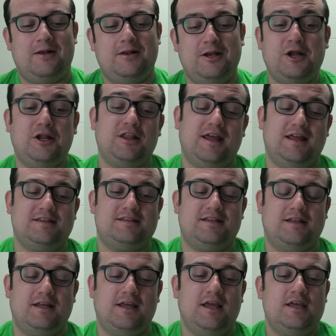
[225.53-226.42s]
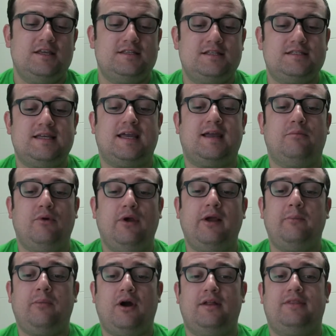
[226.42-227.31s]
nearly instantly, since I could
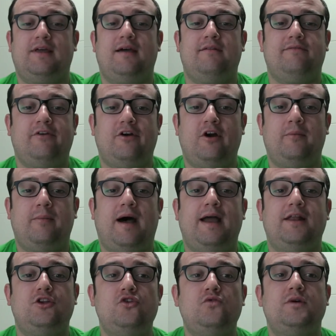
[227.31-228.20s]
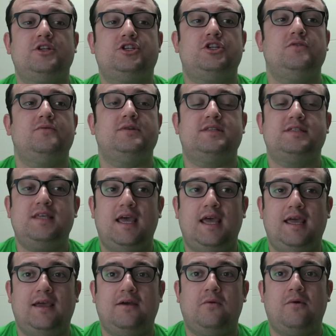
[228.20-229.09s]
break apart that verb, I knew what she was
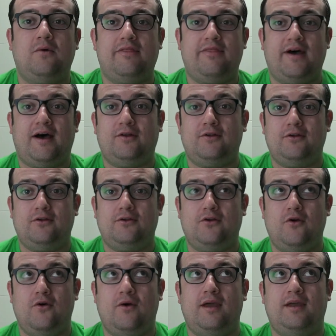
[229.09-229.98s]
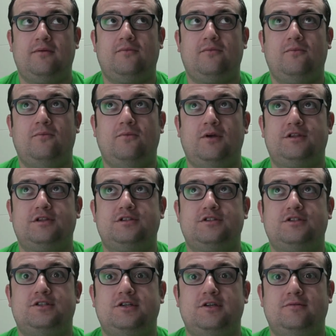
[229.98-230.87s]
saying without knowing what
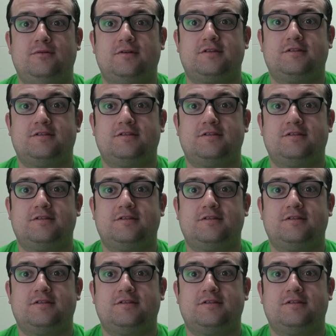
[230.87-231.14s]
she was